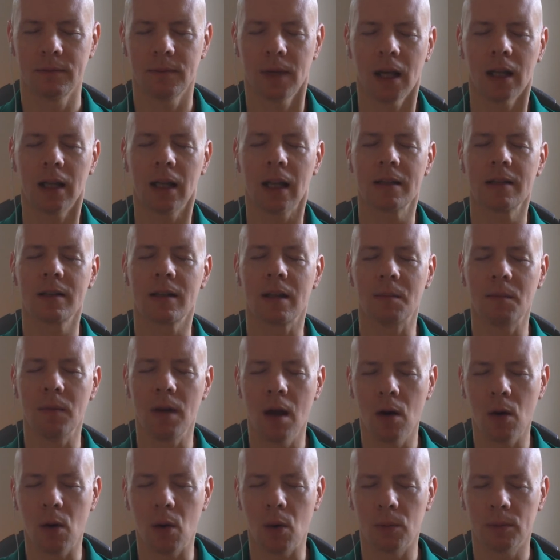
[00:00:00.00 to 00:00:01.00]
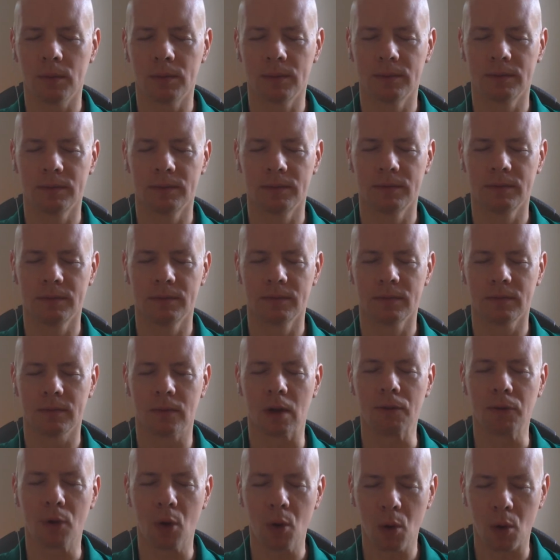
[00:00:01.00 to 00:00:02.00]
It lets them know,
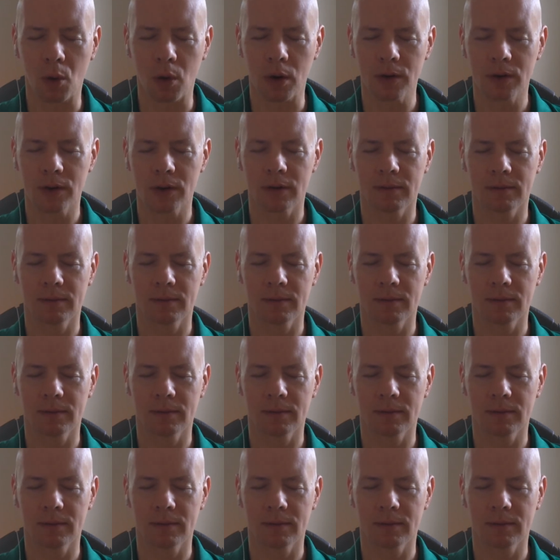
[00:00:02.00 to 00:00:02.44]
of course,